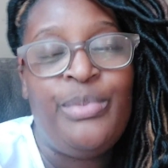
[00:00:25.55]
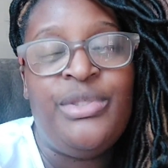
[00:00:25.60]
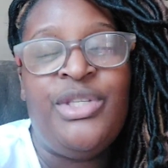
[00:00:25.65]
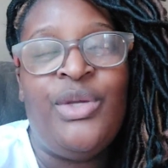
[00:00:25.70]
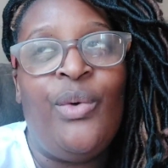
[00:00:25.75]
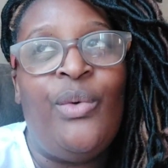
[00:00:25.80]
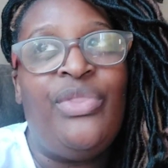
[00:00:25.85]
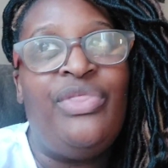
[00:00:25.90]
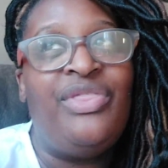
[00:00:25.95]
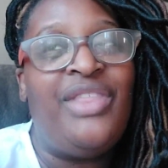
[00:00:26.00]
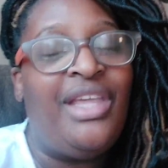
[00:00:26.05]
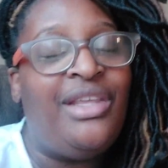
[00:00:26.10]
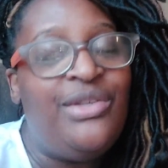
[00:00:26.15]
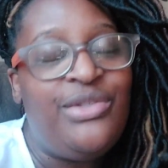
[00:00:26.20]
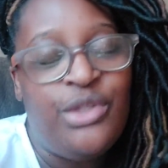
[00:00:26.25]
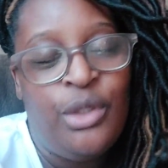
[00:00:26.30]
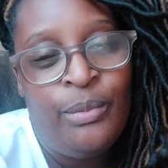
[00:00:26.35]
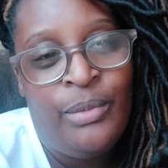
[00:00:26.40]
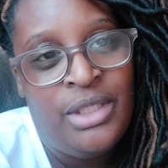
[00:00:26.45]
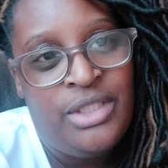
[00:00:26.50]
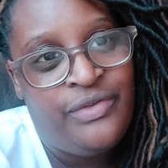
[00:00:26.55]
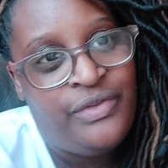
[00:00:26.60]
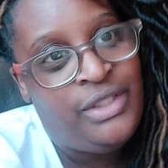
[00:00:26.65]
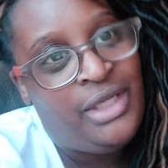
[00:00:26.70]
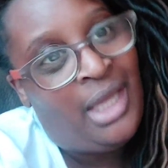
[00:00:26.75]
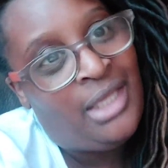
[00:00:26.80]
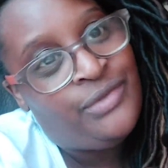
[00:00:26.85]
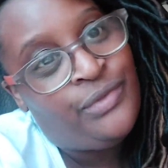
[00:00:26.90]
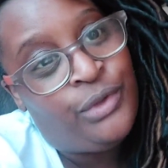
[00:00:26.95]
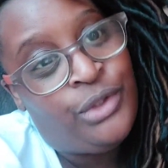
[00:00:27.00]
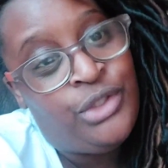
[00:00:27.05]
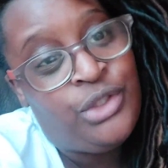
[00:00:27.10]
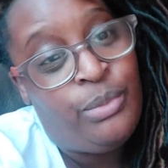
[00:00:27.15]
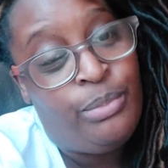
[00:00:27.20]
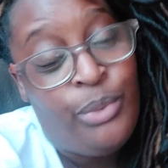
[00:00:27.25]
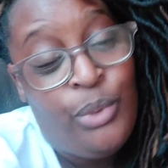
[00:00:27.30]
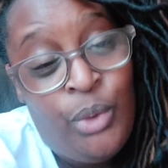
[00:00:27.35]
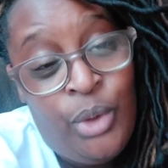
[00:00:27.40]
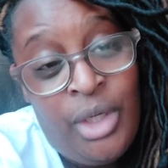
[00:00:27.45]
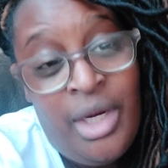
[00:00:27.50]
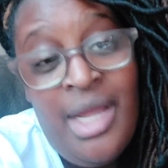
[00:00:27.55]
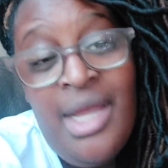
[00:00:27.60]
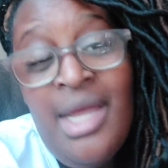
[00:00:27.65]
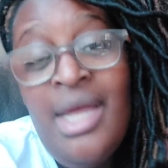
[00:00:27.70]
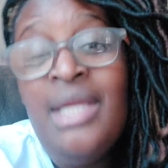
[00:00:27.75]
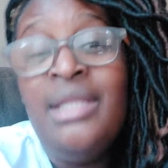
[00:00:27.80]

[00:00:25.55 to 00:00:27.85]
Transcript: So thank you so much, you guys, for your support.